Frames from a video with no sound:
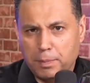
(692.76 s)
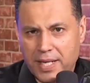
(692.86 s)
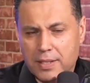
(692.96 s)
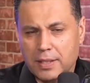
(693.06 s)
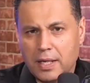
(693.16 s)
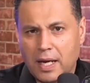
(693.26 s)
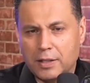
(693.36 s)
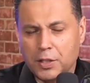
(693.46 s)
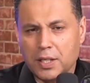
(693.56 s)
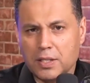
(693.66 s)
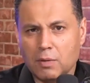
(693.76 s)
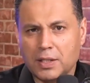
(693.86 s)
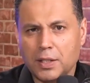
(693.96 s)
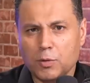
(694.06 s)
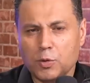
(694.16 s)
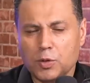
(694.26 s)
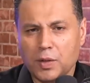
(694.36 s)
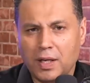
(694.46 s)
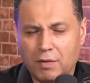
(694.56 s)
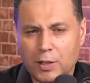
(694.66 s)
Ask God for
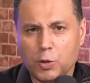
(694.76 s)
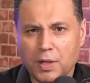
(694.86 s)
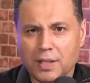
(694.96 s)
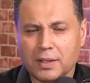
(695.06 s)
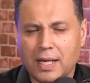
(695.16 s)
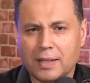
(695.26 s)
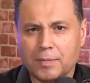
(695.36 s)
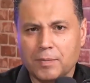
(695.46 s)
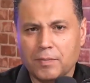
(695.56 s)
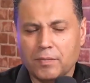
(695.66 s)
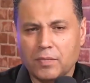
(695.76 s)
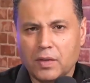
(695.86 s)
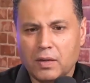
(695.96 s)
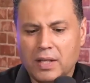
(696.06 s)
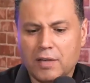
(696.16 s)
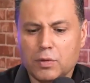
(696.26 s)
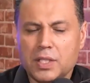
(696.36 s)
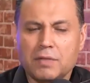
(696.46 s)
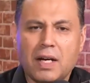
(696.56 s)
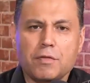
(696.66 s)
direction. He will guide you. And then
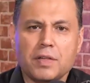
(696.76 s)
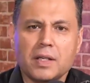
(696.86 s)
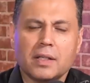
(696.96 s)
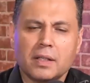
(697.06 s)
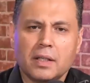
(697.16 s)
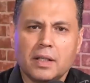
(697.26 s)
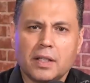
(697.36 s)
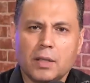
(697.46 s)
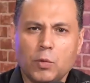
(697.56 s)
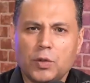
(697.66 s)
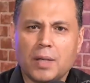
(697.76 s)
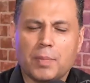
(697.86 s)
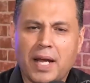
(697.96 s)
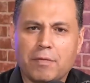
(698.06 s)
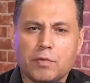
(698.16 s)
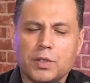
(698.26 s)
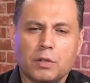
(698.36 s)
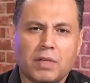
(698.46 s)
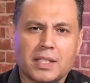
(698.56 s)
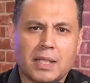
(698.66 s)
you will see that very soon
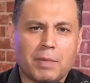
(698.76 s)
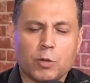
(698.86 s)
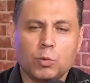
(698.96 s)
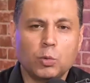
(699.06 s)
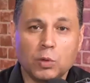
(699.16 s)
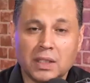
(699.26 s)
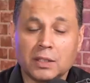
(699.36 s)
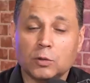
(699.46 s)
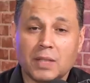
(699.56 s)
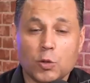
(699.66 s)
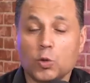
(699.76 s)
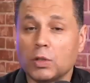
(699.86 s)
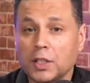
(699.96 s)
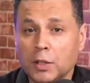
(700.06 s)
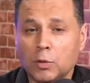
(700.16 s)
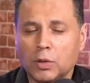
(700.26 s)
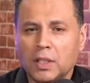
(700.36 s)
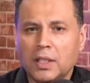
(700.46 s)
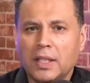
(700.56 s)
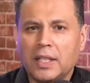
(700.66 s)
you won't be murmuring, but
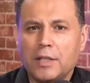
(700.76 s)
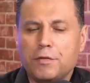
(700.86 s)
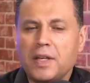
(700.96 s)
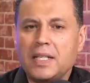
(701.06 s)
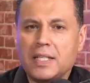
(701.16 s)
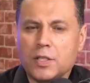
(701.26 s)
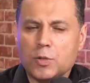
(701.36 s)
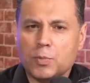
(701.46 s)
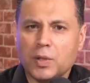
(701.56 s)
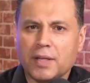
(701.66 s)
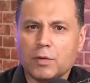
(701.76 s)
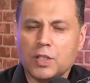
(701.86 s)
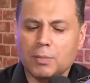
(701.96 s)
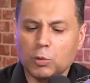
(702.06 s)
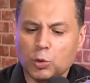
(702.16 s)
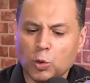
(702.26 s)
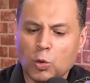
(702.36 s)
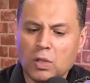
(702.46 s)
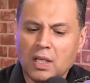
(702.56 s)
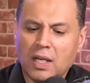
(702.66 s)
laughing and happy
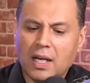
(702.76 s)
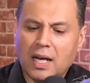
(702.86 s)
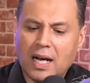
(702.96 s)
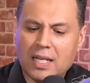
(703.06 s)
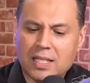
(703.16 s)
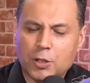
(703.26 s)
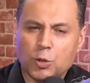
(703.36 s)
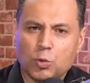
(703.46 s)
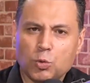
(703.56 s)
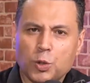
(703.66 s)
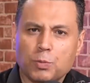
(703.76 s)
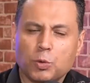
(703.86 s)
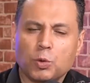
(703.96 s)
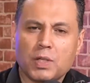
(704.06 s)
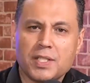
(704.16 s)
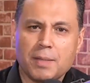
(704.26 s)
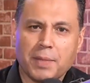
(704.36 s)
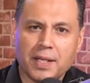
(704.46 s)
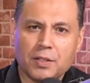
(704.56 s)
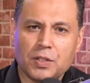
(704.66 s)
because you changed your
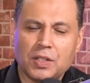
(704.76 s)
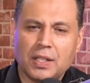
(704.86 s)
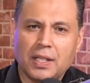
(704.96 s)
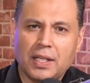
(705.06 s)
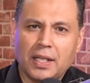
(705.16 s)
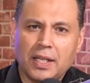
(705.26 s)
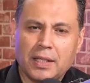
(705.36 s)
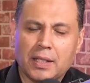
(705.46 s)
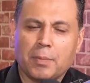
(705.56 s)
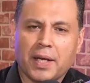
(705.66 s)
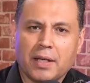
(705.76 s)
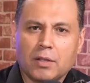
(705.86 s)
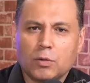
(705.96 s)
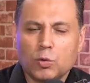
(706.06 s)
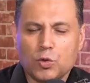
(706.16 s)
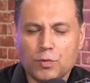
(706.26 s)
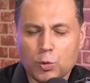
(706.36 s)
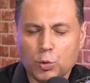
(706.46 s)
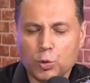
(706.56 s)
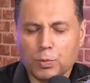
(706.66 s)
actions, your seeds, and also the
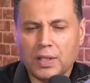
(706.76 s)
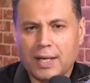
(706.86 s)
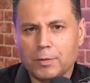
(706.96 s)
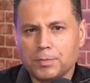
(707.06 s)
fruits have